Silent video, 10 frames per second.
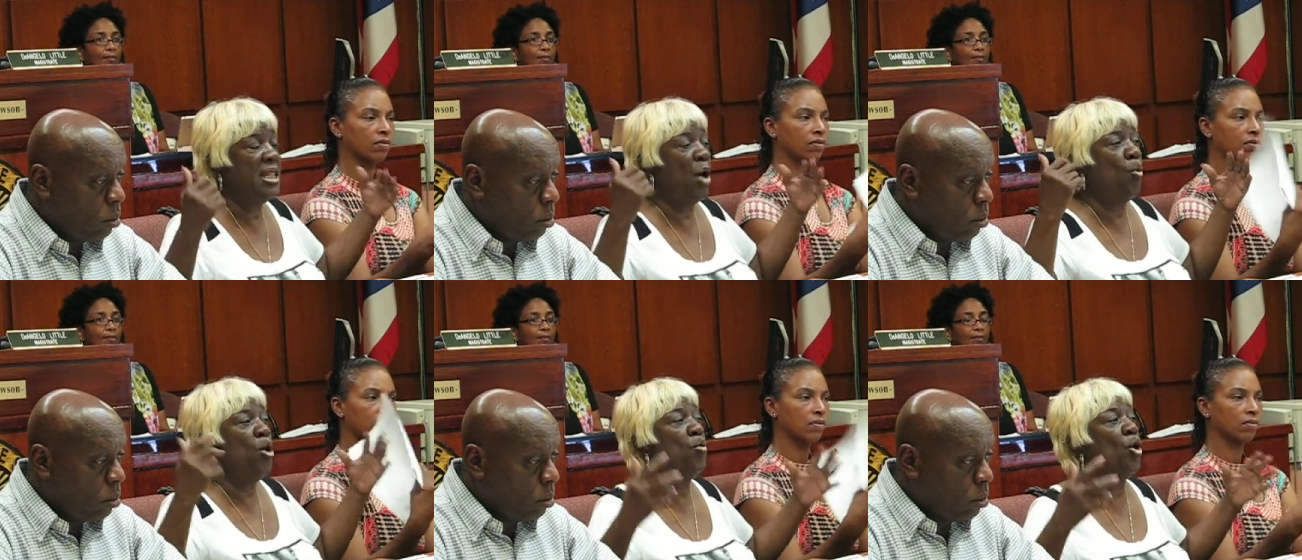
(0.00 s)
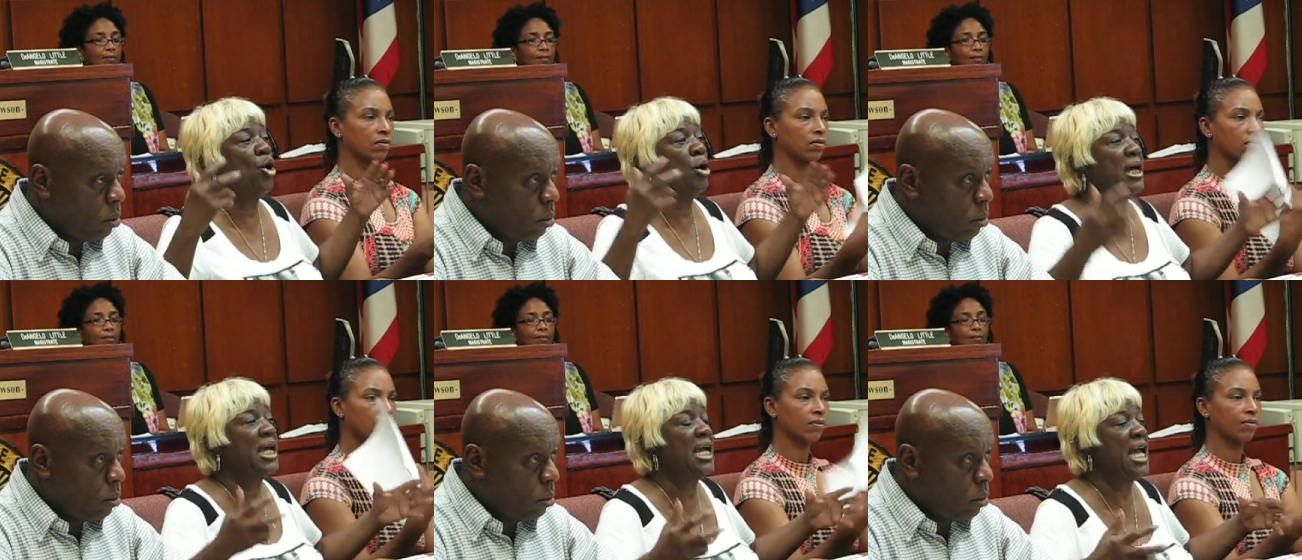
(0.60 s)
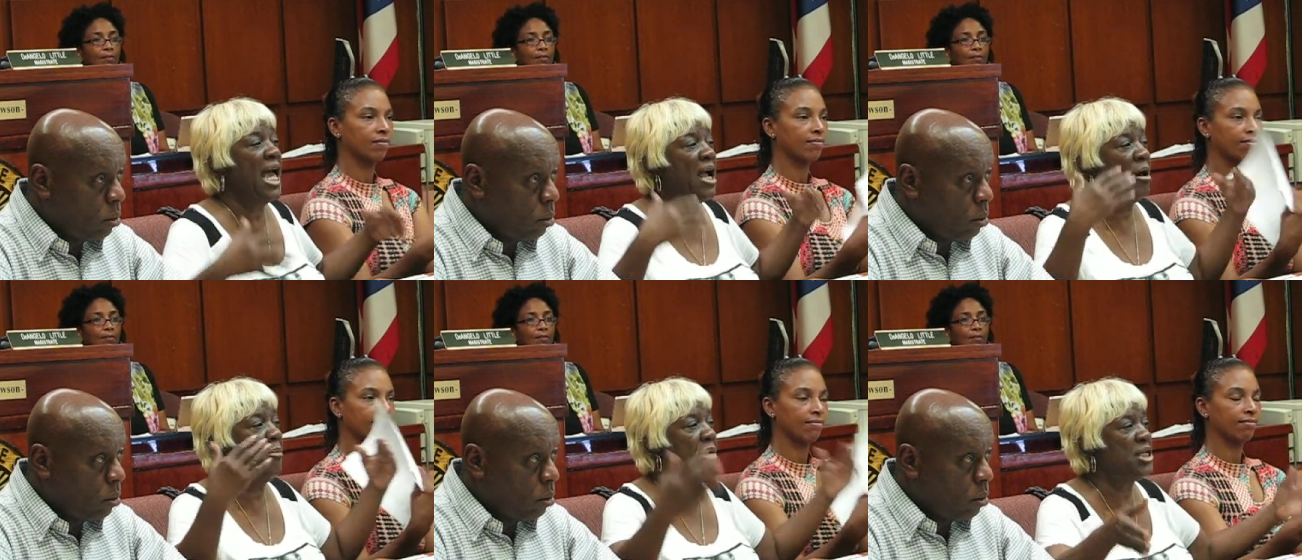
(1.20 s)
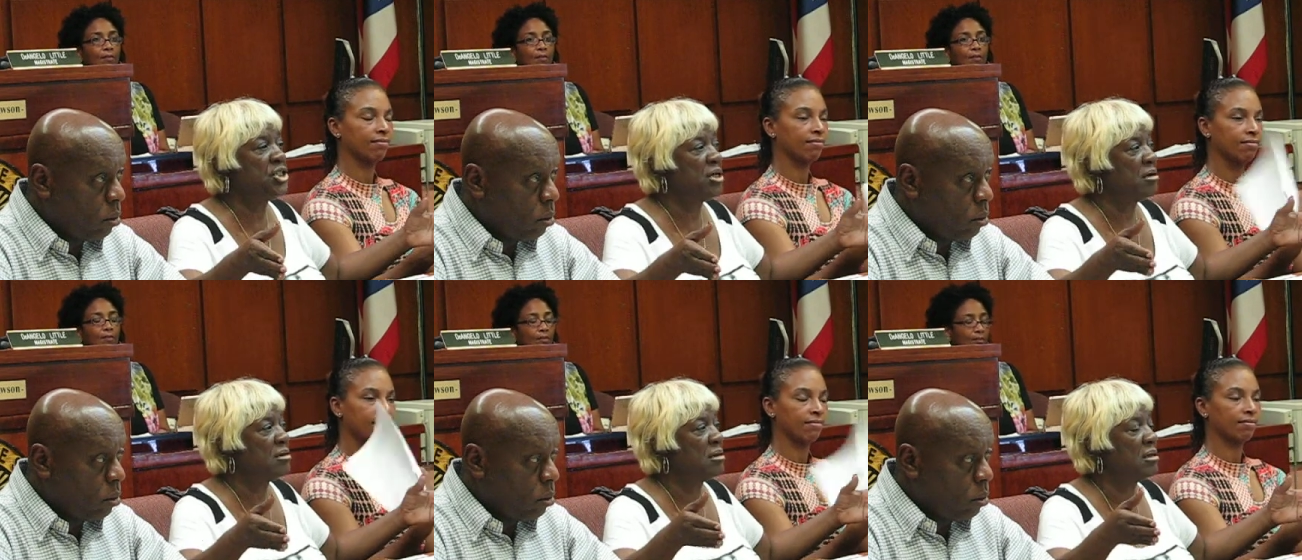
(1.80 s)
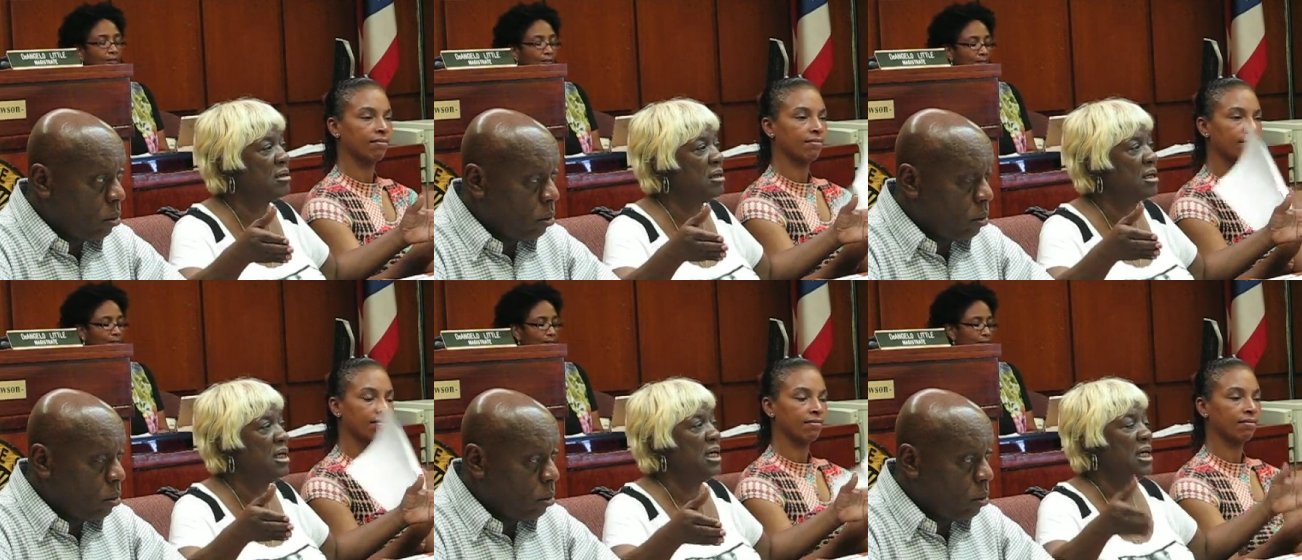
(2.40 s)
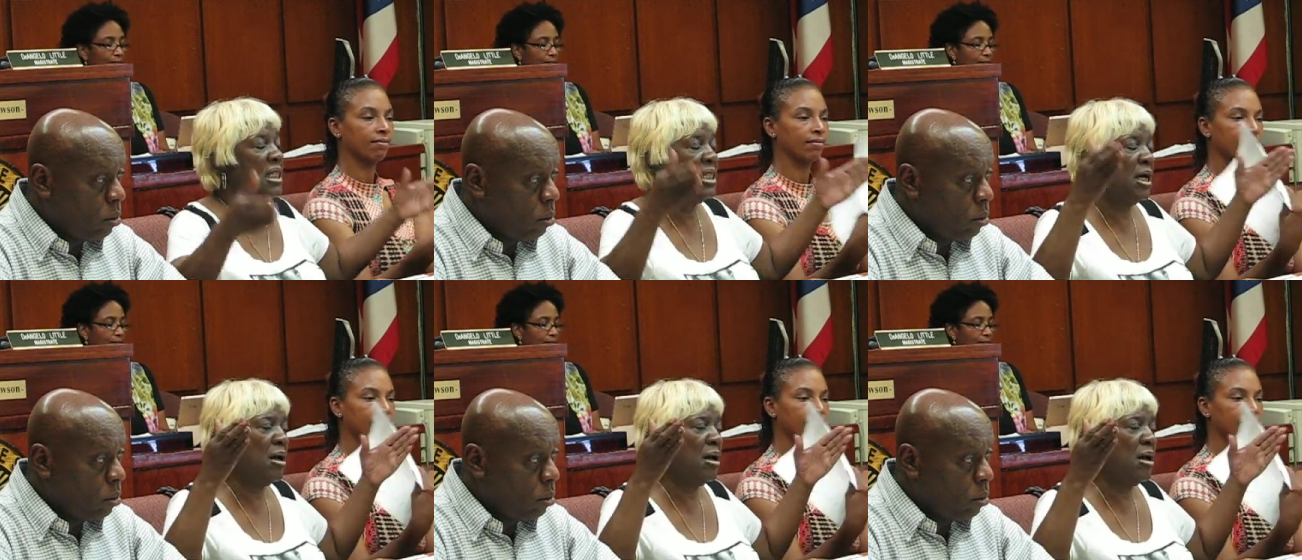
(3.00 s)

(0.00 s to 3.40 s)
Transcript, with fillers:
Speaker 1: that we were looking at commissioners. The